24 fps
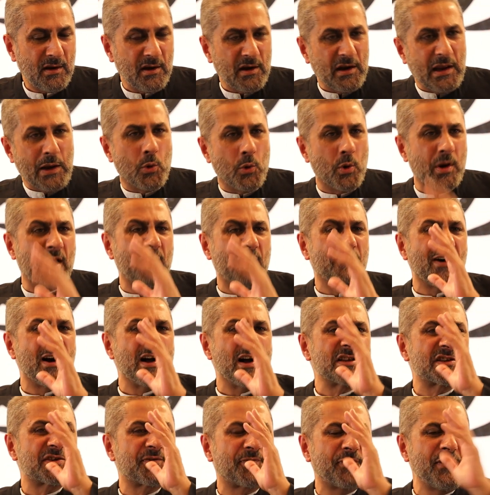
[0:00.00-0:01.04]
He would
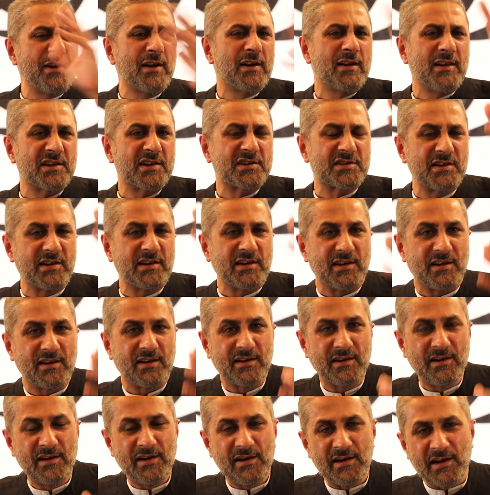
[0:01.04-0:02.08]
advance fearlessly
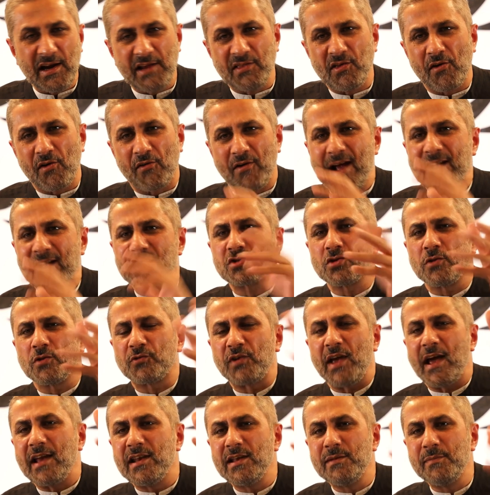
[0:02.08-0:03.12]
in the ranks of
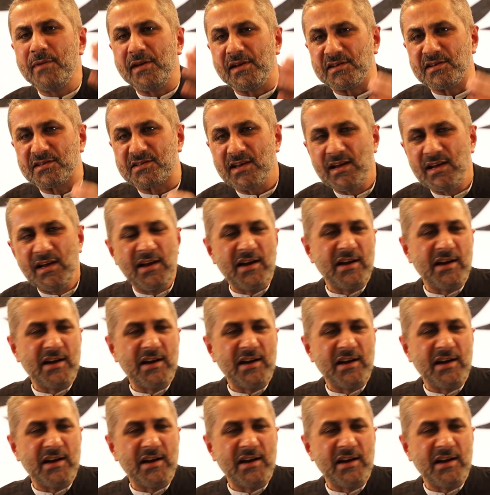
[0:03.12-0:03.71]
the enemies,